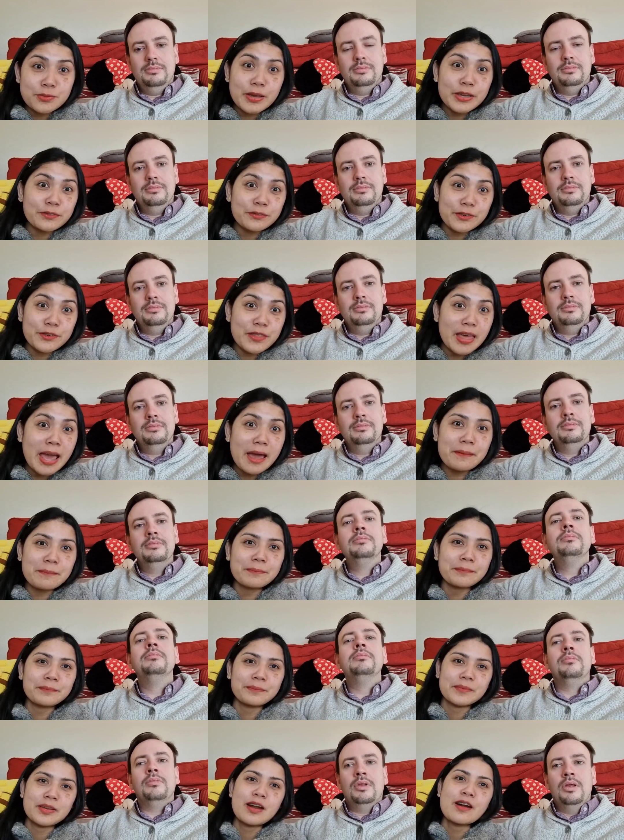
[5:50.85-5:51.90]
Speaker 1: wait for them
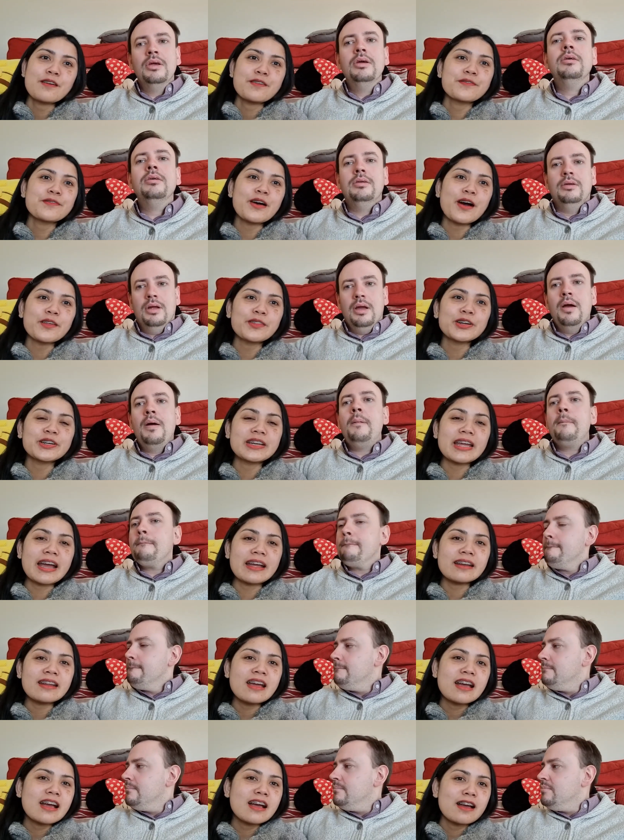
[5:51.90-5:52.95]
rather than
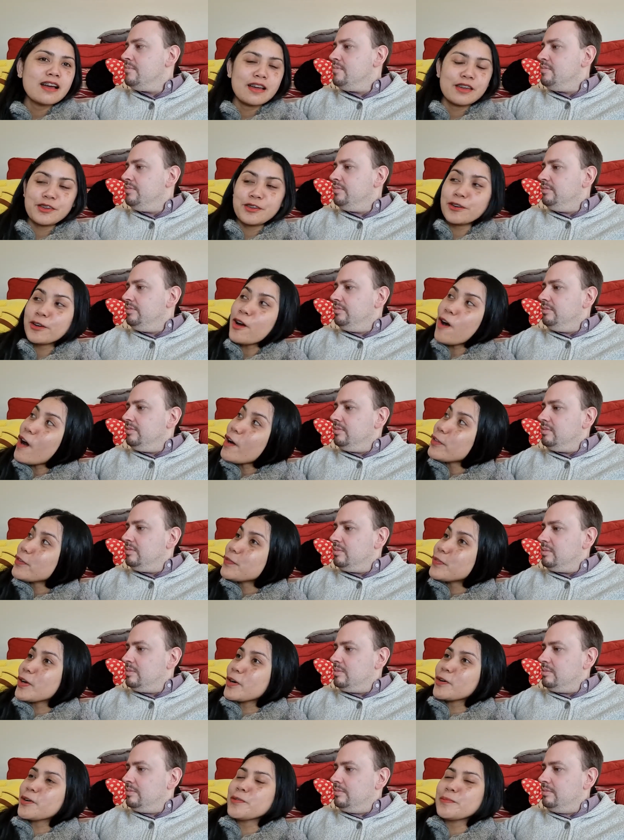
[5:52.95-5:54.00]
you go out of
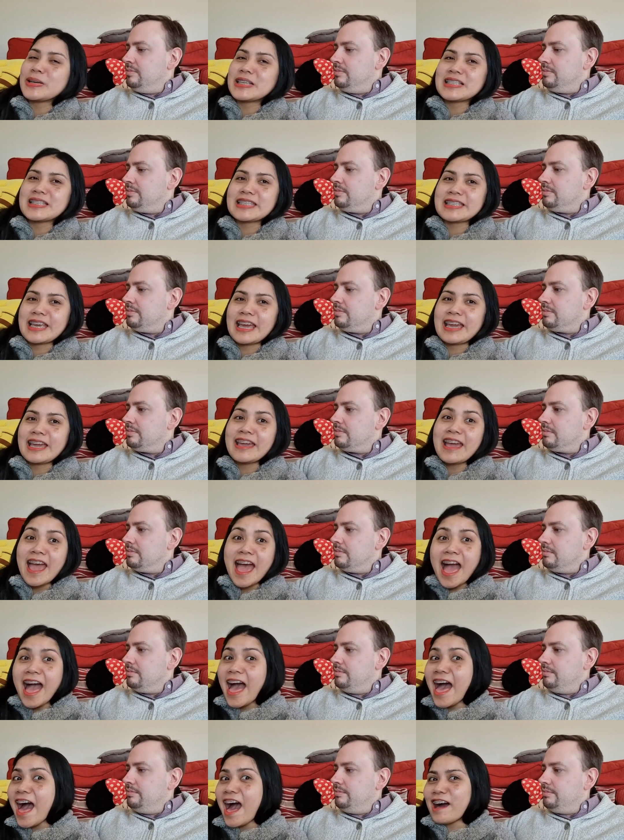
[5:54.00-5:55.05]
the room and say,
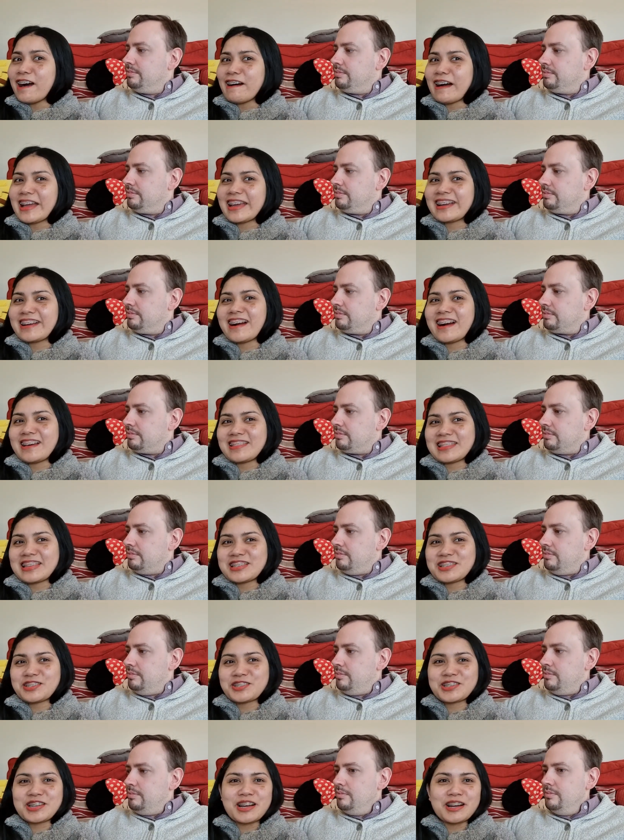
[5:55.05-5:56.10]
How I got this
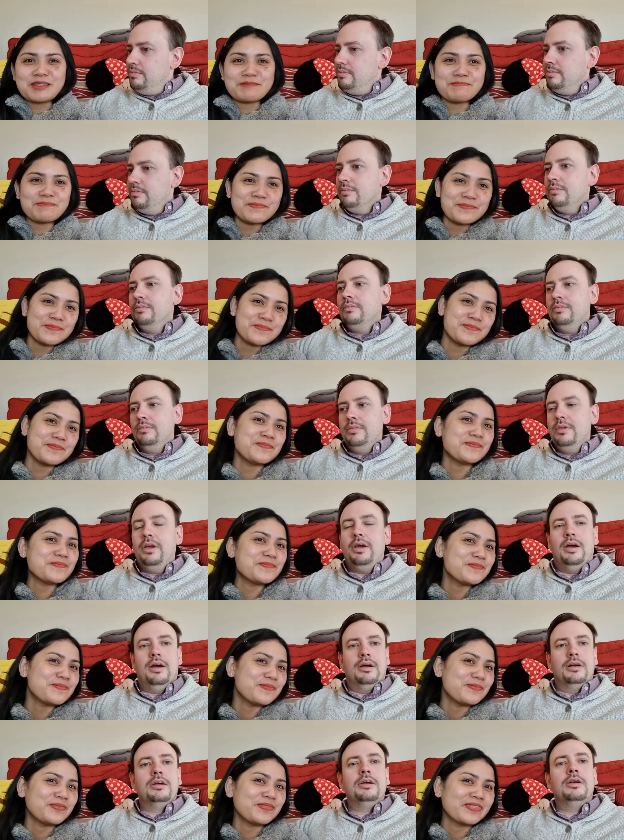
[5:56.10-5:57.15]
job.
Speaker 2: Yeah,
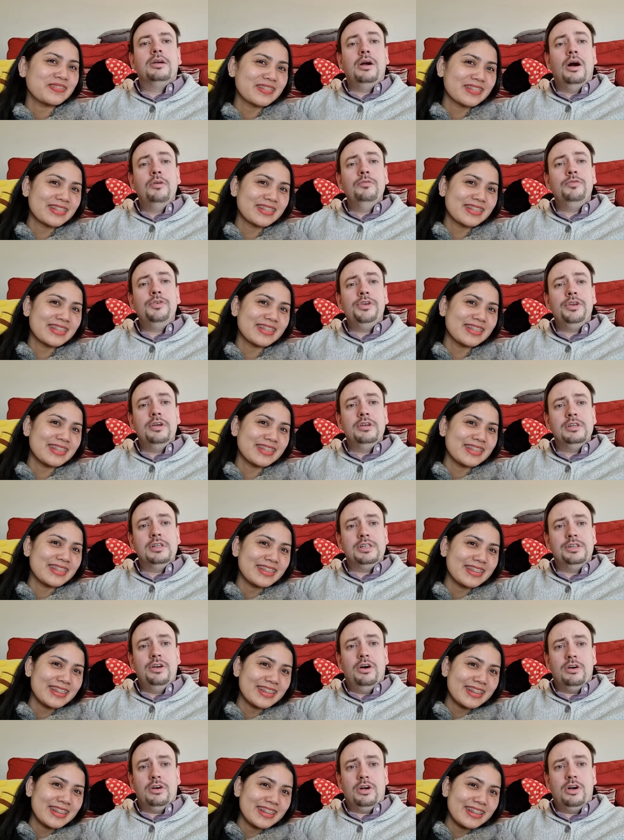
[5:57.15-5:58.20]
confidence,
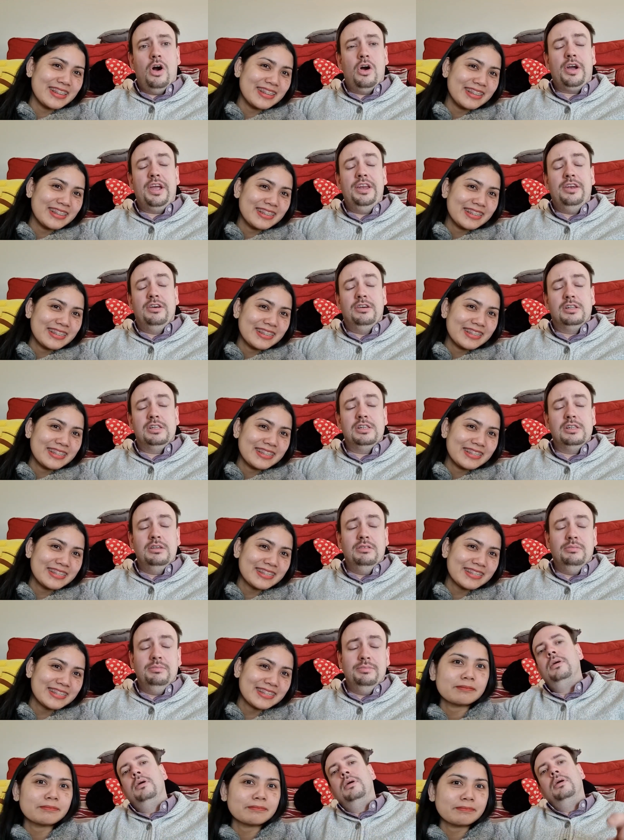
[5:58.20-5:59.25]
not cockiness.
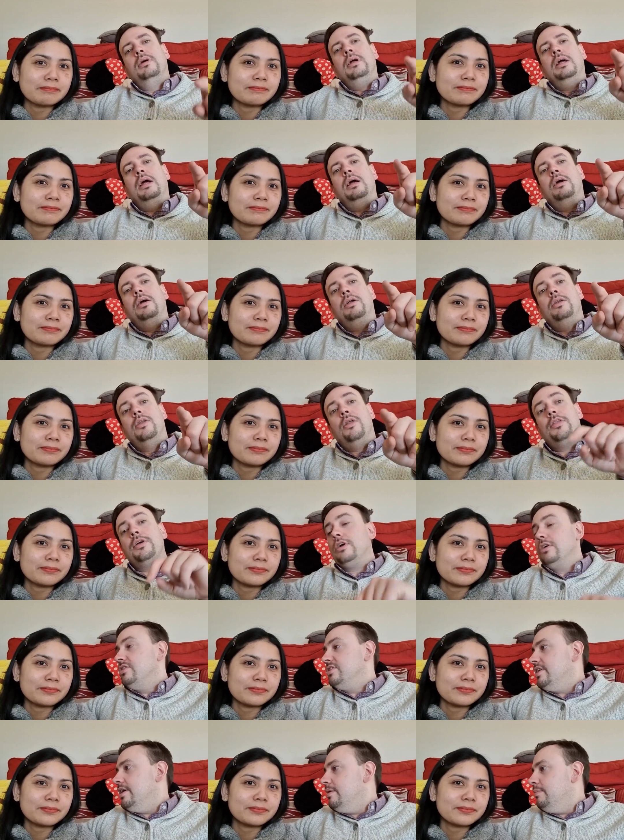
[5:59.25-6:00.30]
Another
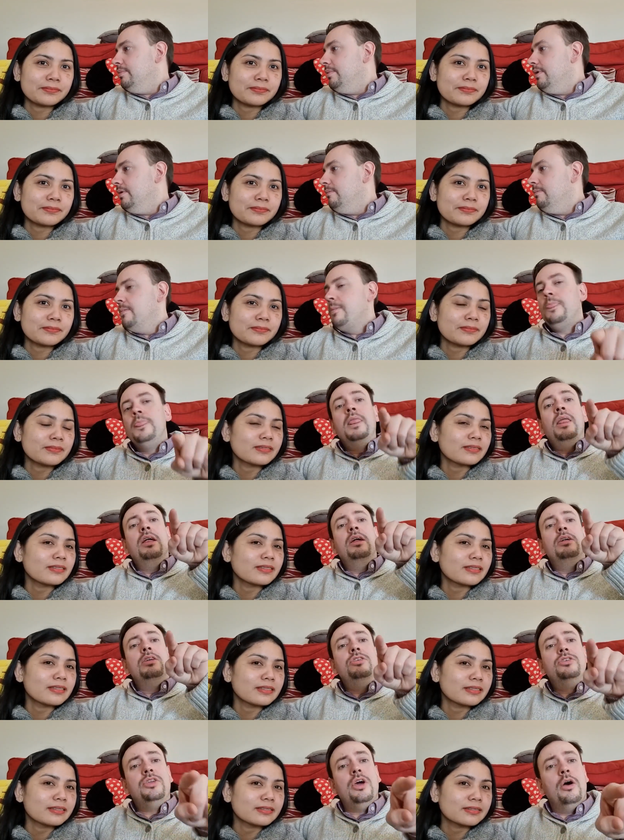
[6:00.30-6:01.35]
good tip?
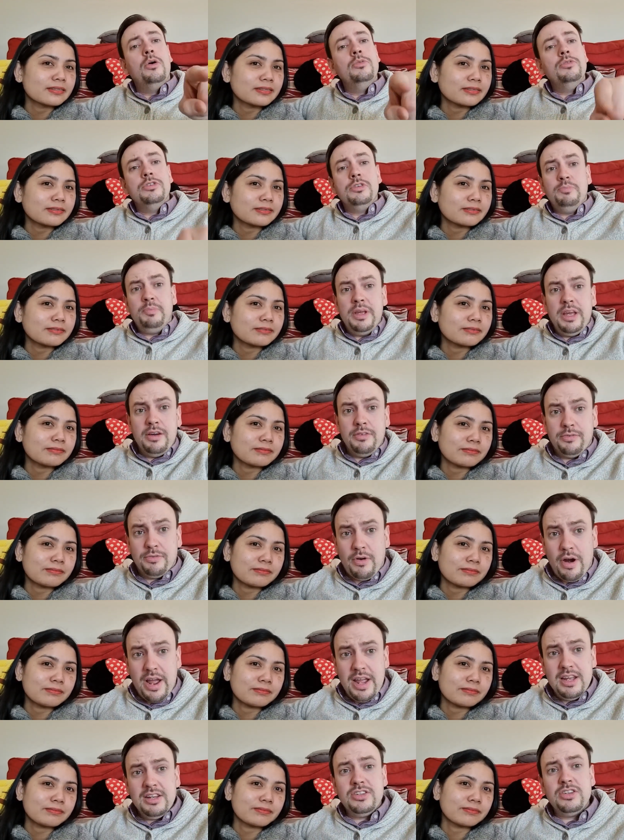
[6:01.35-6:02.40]
Don't be
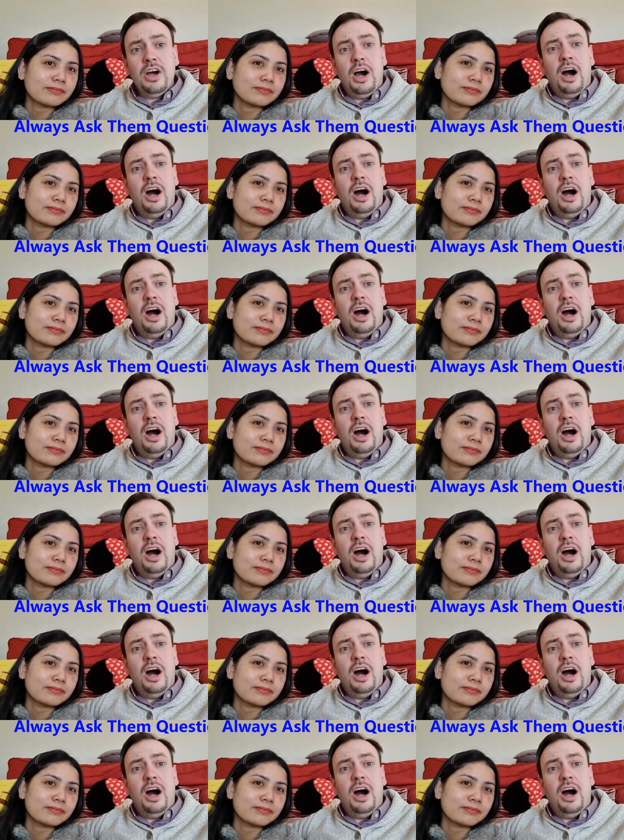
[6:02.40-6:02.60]
afraid to